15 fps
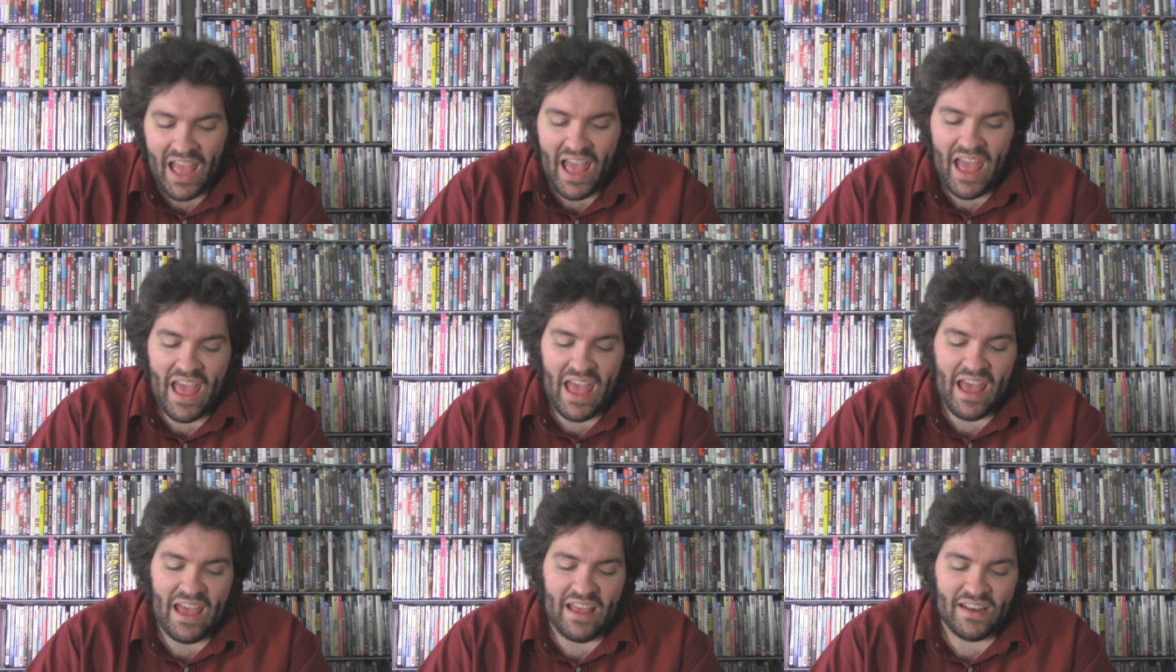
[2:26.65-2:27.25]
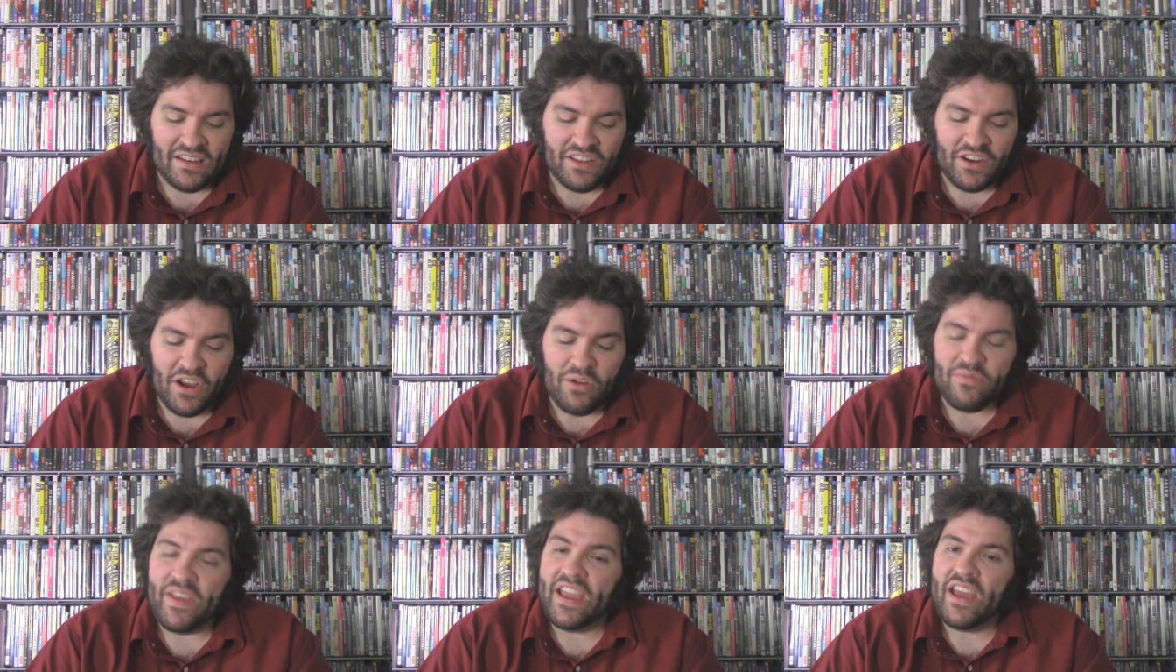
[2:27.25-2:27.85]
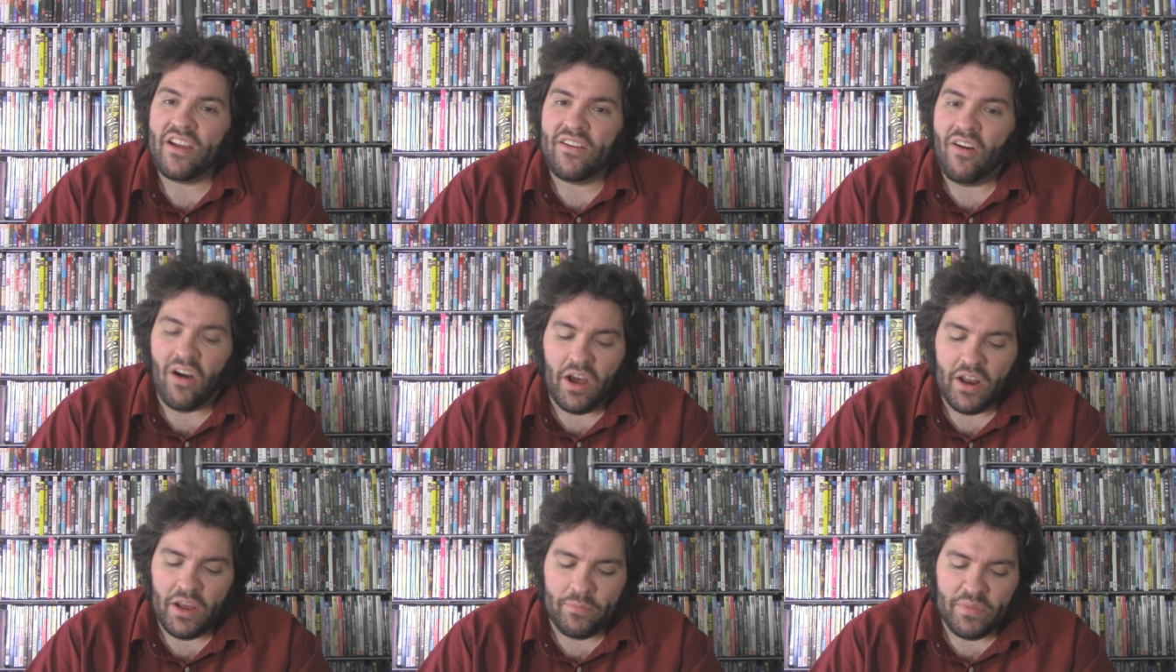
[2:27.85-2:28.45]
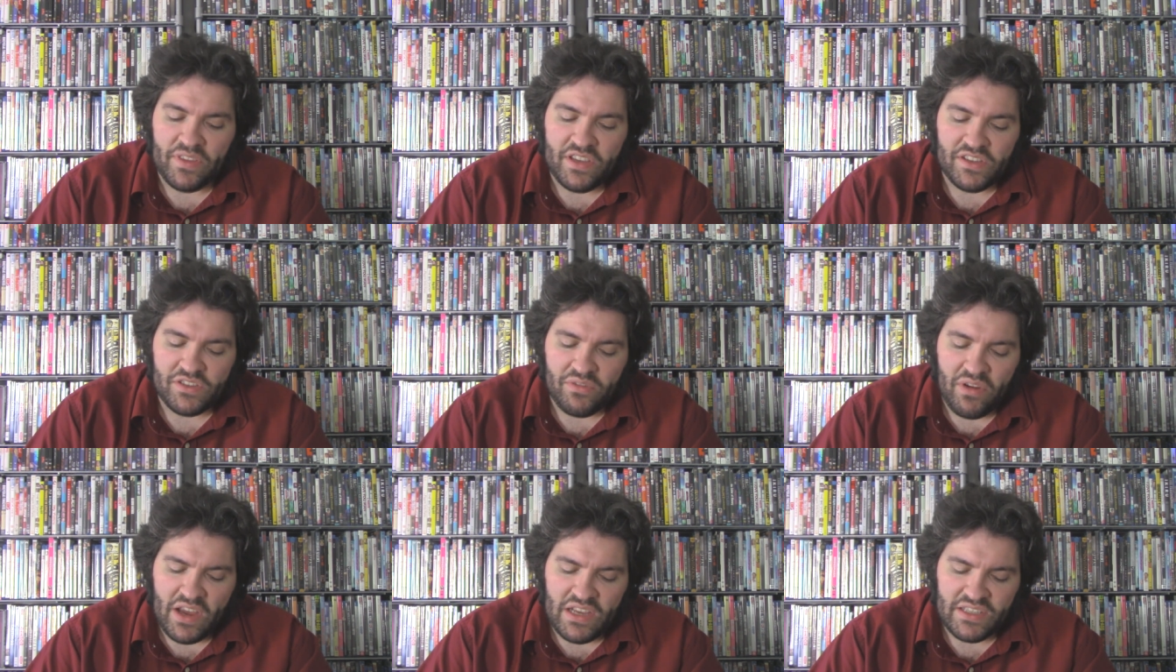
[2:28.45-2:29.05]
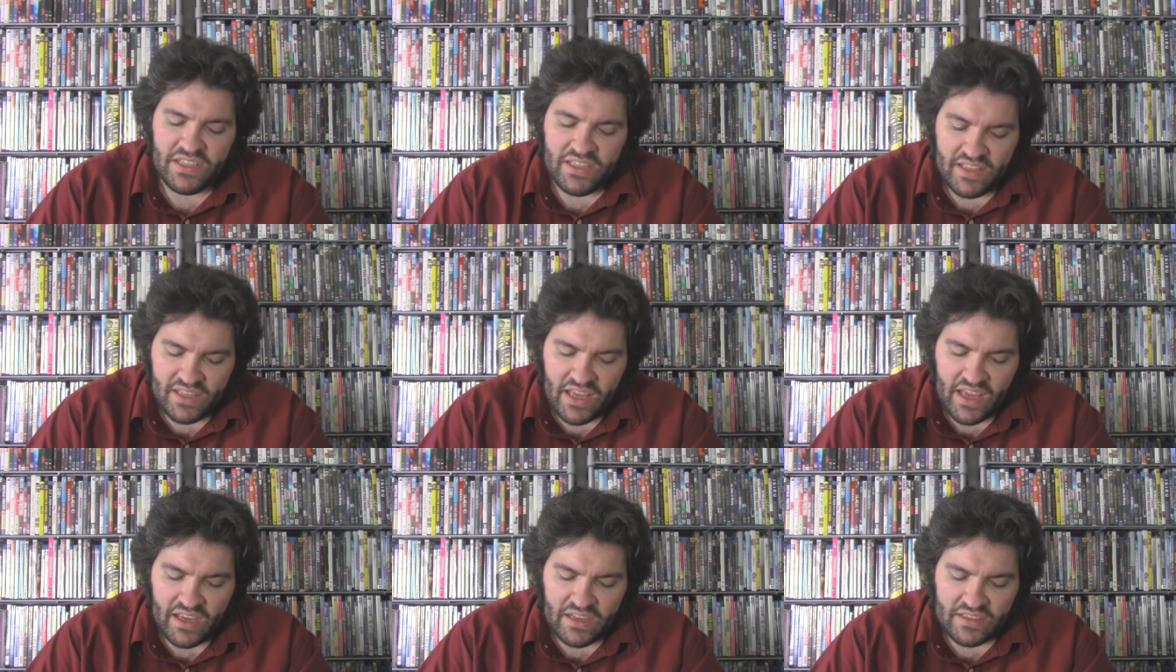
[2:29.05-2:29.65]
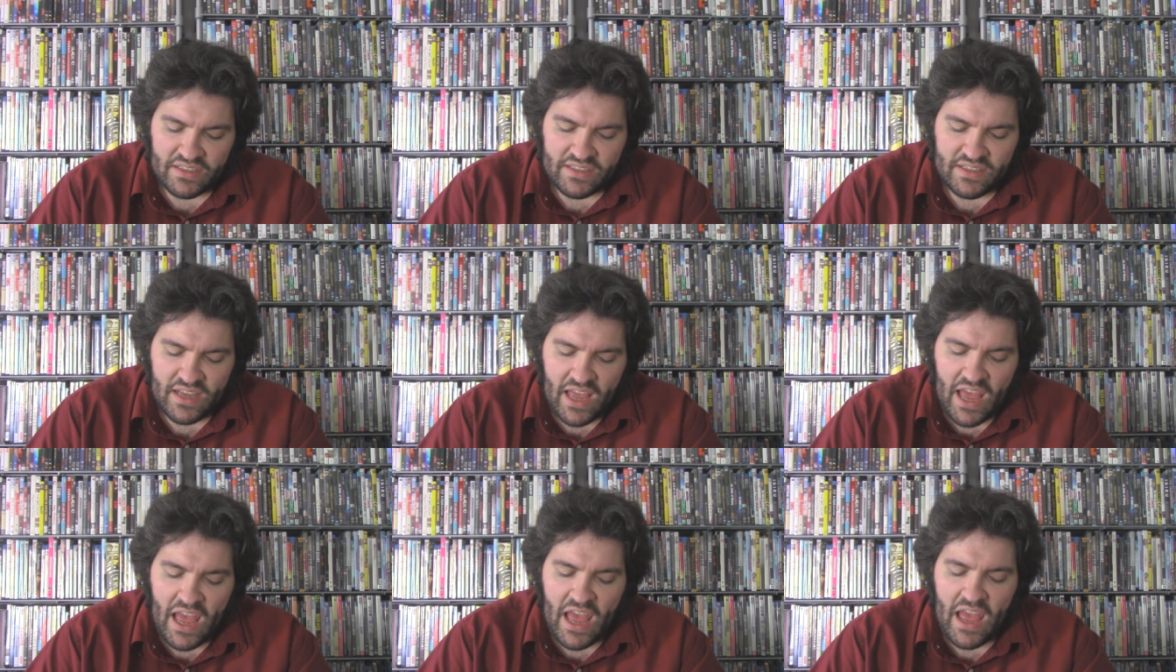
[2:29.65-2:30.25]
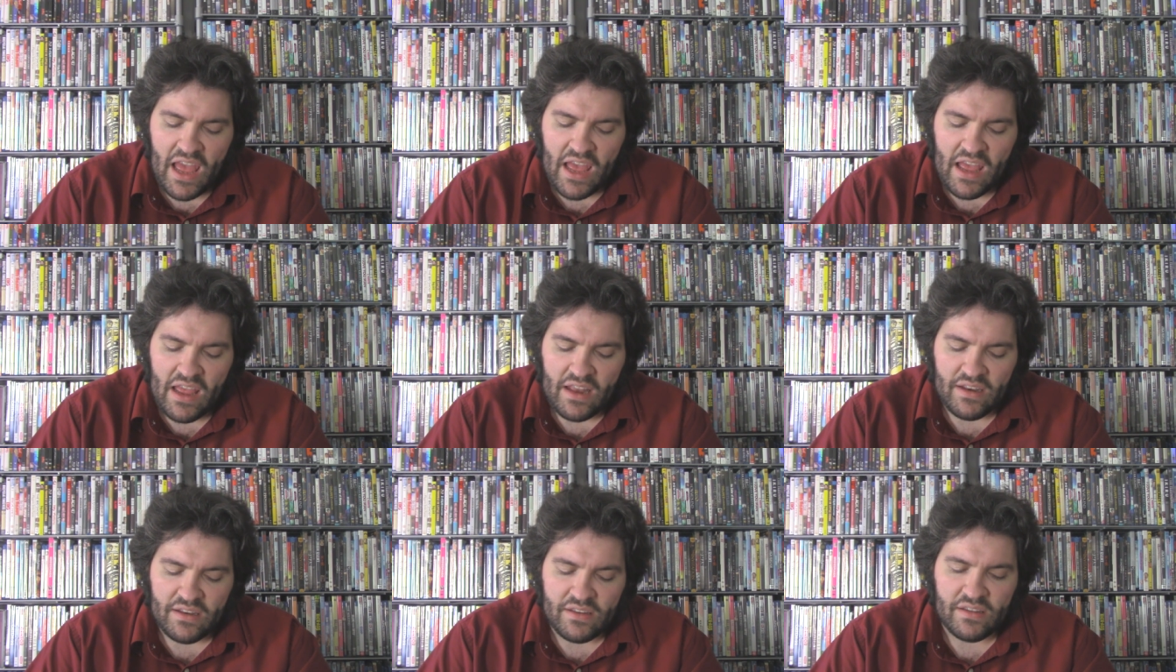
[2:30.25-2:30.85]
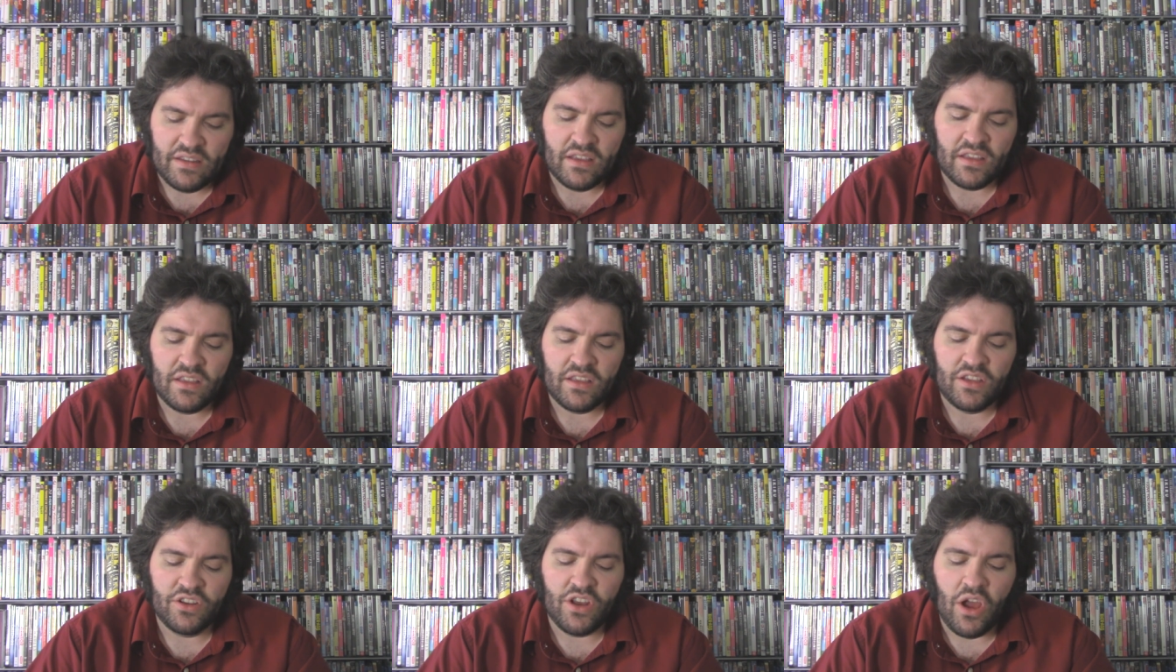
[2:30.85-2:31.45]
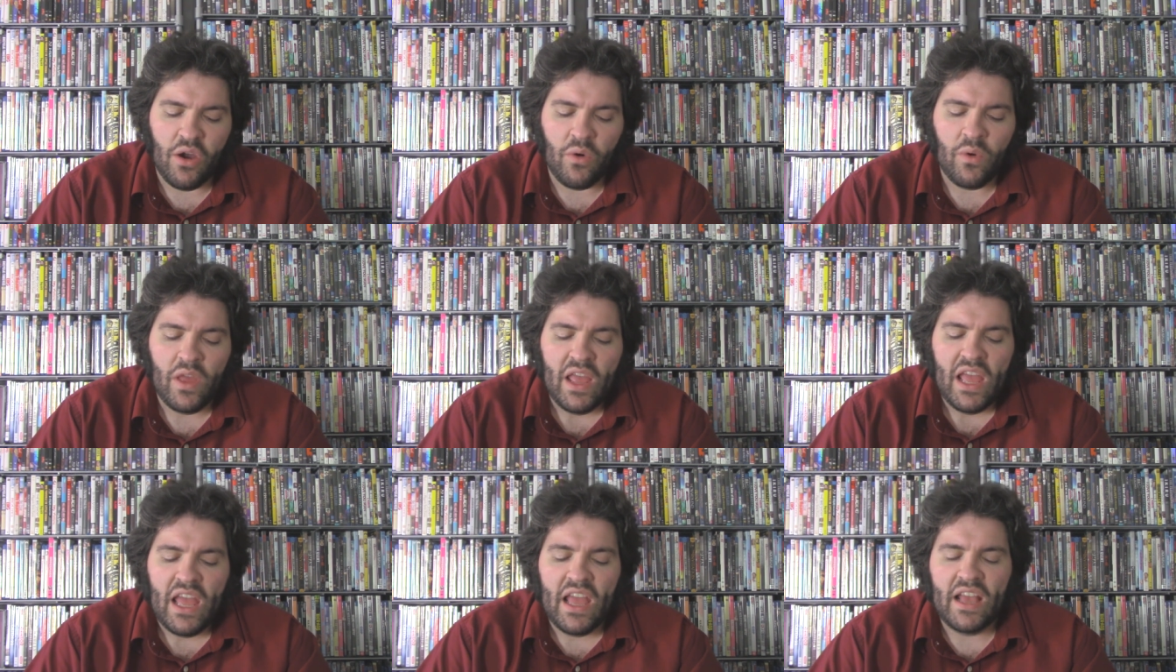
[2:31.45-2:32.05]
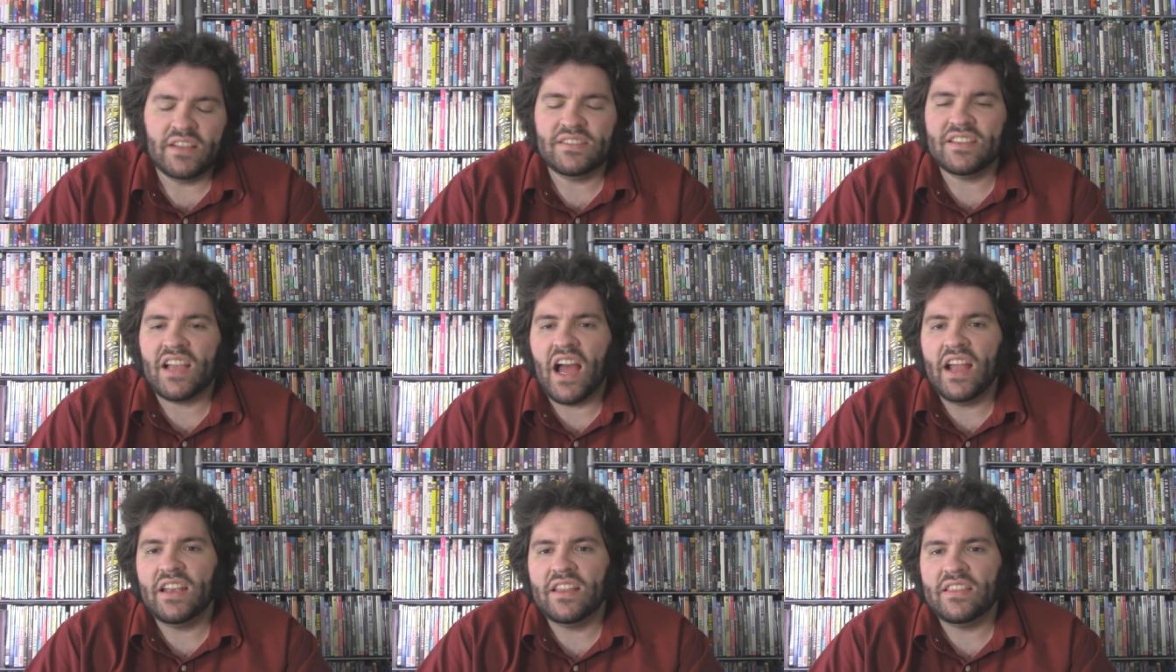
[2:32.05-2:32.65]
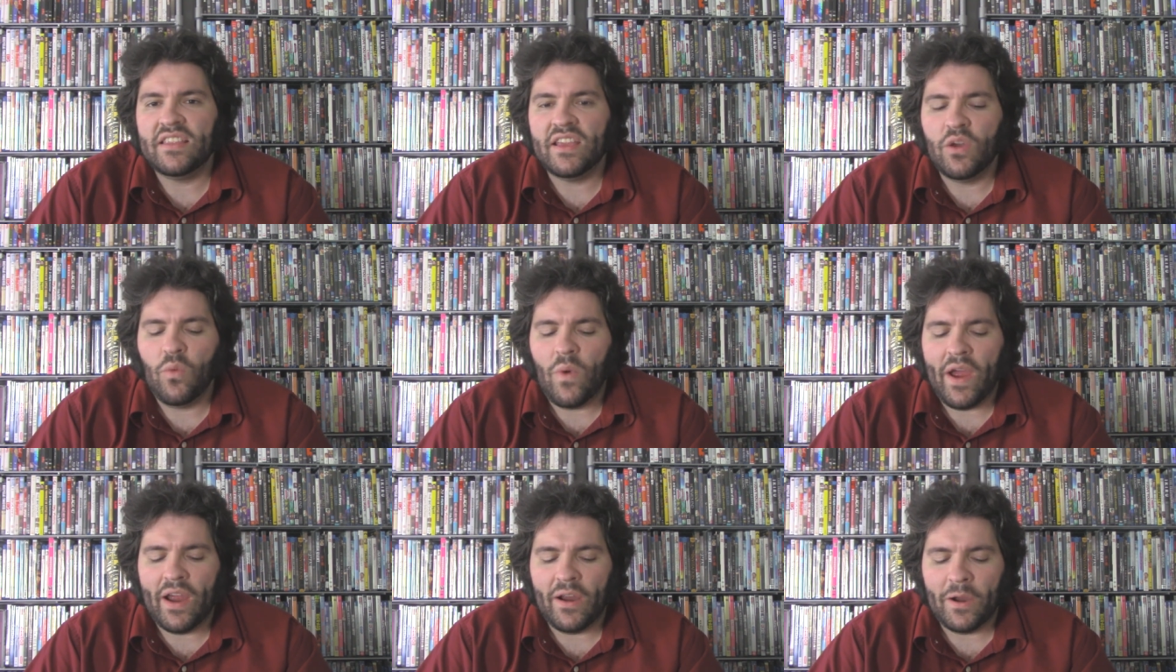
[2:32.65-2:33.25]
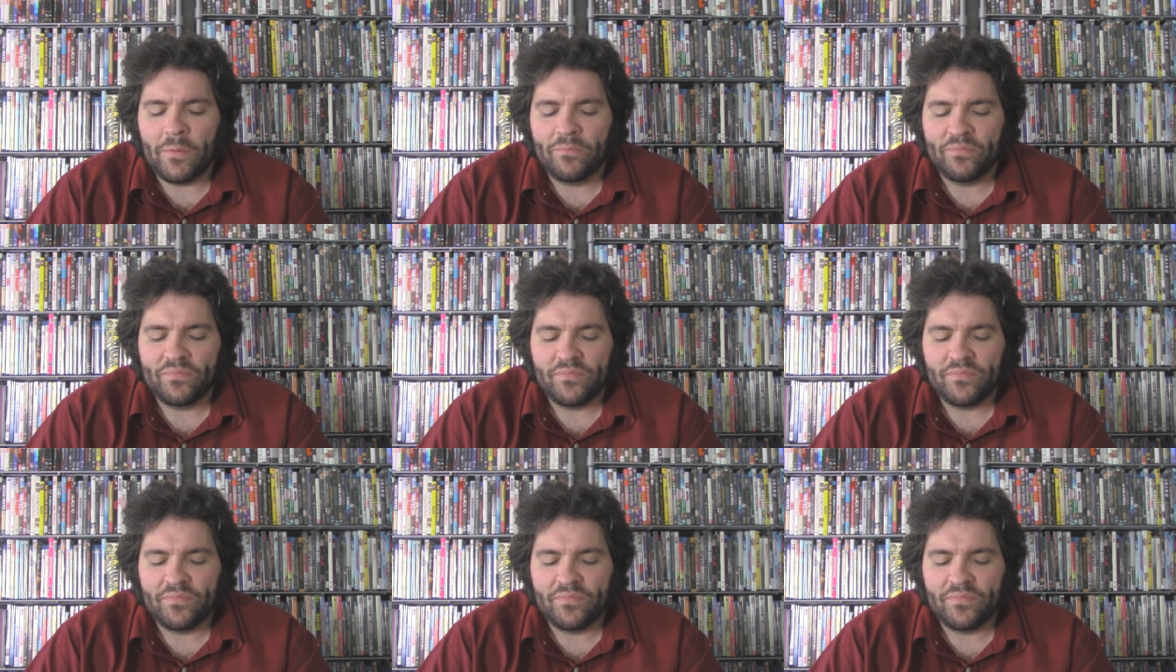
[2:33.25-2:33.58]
And, you know, they get caught up in these crazy things and you know, it's the kind of thing where